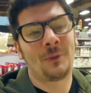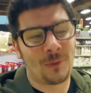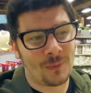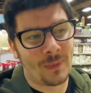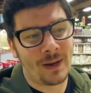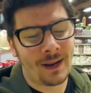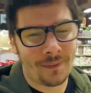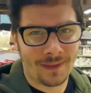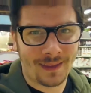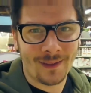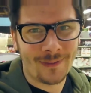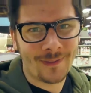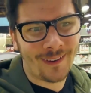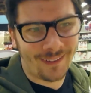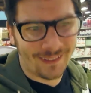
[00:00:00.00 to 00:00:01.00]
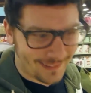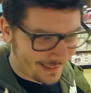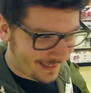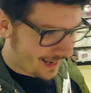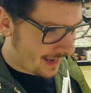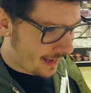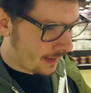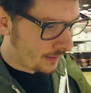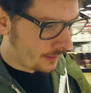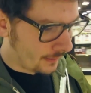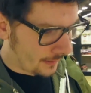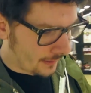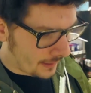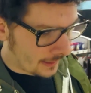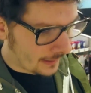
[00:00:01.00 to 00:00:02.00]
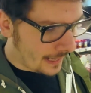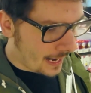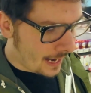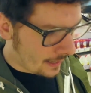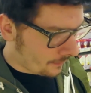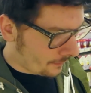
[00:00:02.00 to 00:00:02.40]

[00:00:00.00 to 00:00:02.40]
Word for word: to bring up the gift cards, the other day,